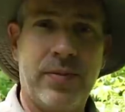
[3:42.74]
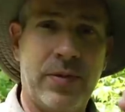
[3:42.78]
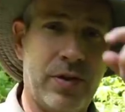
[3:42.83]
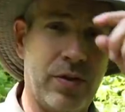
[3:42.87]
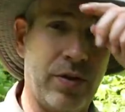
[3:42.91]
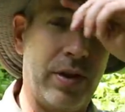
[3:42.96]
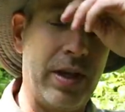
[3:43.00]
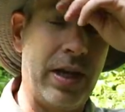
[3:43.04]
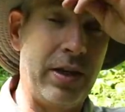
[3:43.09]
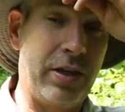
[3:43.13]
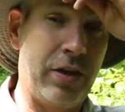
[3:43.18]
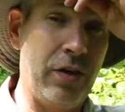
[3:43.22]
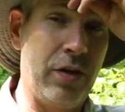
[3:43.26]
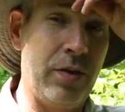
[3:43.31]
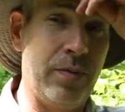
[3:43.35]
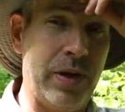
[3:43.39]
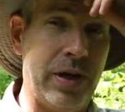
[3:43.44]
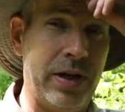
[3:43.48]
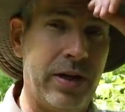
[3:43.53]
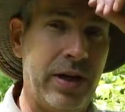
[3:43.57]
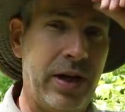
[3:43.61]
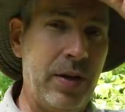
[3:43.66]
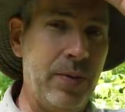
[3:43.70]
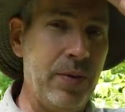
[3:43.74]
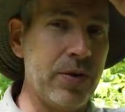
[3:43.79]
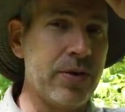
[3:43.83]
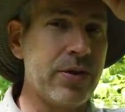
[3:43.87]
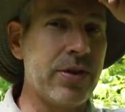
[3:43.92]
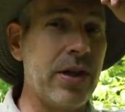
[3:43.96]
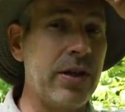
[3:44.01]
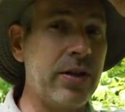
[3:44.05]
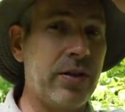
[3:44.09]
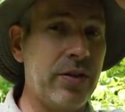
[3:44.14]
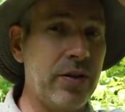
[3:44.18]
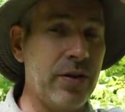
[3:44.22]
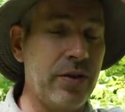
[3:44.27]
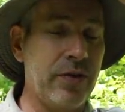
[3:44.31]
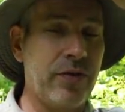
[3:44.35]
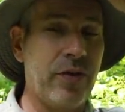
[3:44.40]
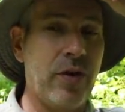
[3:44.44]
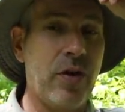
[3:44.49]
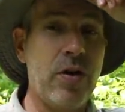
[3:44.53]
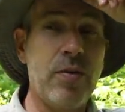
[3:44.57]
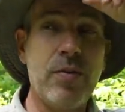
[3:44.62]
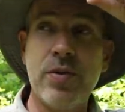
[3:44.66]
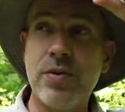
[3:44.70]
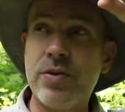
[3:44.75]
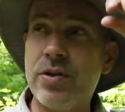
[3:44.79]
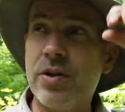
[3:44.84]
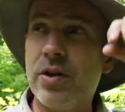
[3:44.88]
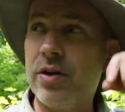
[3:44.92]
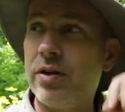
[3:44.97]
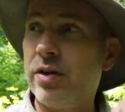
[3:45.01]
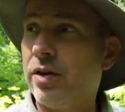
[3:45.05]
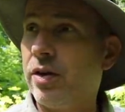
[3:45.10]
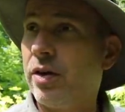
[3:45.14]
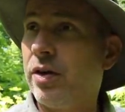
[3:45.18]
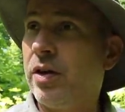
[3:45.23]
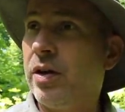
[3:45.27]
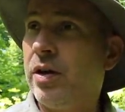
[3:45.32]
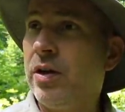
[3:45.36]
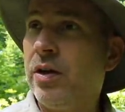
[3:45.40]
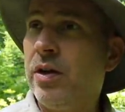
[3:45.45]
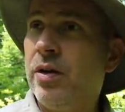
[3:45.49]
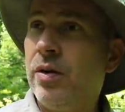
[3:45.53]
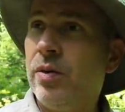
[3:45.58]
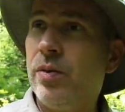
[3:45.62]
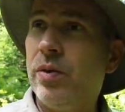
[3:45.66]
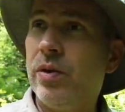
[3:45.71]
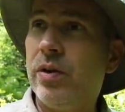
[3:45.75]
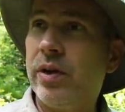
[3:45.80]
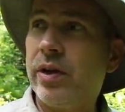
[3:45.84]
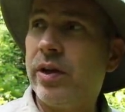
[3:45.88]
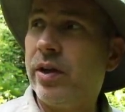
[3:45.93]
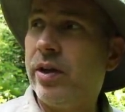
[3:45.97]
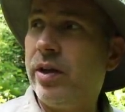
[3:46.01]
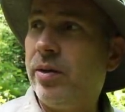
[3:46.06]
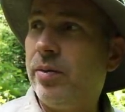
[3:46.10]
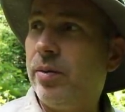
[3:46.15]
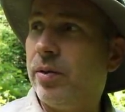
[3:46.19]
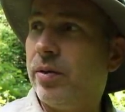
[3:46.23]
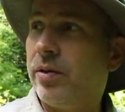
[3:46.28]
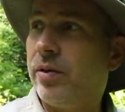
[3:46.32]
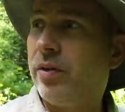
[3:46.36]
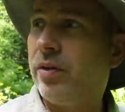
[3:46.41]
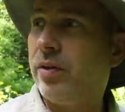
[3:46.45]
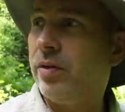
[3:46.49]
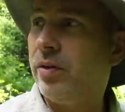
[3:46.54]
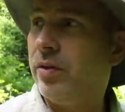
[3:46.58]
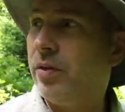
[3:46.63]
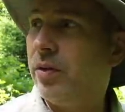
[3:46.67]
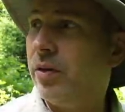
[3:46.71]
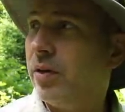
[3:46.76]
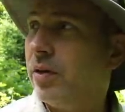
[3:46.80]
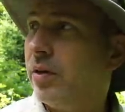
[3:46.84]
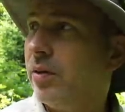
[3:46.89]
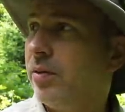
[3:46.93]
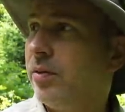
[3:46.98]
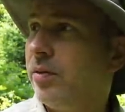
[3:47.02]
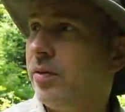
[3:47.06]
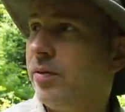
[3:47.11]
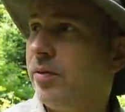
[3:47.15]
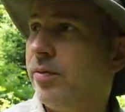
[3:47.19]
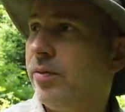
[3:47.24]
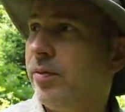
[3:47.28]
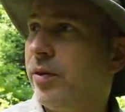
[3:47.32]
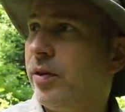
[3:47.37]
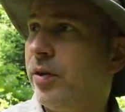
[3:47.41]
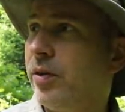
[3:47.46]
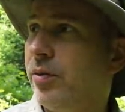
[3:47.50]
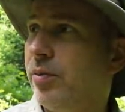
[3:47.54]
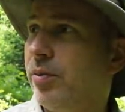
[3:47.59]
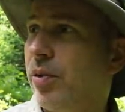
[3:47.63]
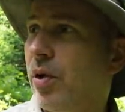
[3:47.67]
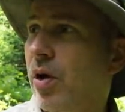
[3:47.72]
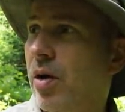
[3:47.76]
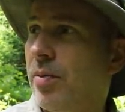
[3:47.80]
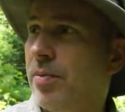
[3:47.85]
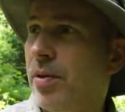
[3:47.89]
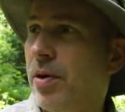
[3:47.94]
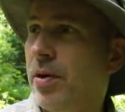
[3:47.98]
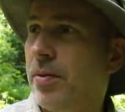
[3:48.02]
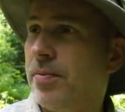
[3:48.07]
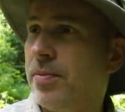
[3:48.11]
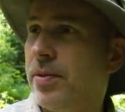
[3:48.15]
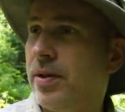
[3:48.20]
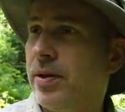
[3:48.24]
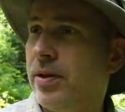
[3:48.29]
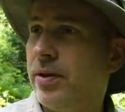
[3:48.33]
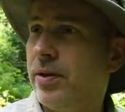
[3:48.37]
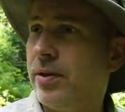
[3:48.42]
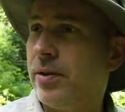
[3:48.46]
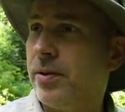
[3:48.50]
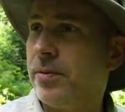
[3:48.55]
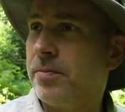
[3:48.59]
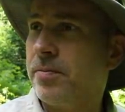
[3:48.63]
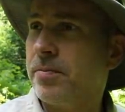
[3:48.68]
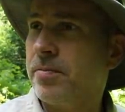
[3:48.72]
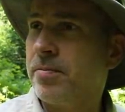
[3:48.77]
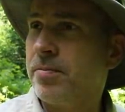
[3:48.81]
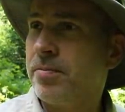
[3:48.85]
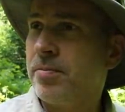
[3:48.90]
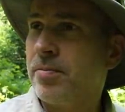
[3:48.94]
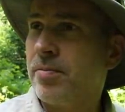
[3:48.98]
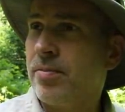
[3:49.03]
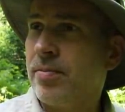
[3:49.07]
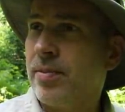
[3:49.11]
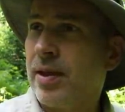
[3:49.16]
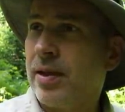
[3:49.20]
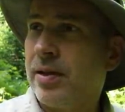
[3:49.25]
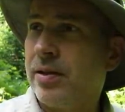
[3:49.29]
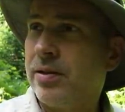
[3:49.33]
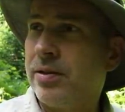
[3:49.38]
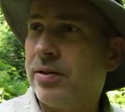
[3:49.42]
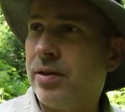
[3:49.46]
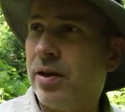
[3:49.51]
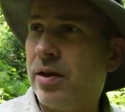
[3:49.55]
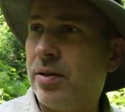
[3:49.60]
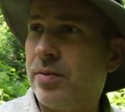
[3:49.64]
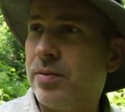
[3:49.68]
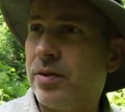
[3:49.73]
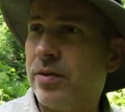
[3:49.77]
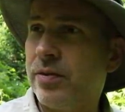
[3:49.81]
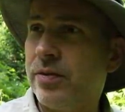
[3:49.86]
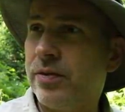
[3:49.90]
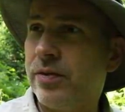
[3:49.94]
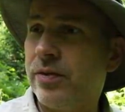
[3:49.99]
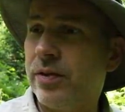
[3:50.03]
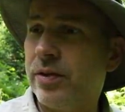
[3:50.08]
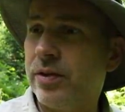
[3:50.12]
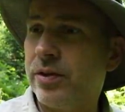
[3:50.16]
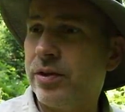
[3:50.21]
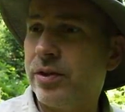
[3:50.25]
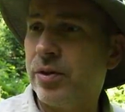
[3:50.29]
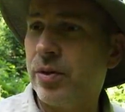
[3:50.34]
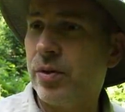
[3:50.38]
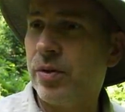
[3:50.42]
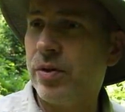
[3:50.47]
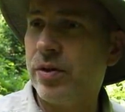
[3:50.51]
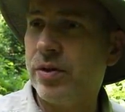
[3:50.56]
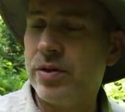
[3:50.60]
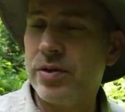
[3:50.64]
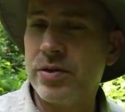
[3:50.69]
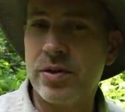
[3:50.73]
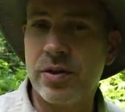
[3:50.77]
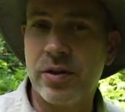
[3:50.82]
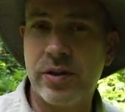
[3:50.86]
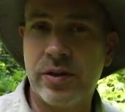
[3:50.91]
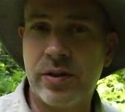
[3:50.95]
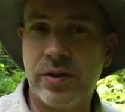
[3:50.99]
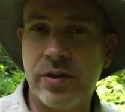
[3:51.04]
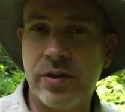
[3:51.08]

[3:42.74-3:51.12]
So thank you to my neighbors, thank you to the farmers that are willing and able to uh, to prop up the uh, times of uh, shortages like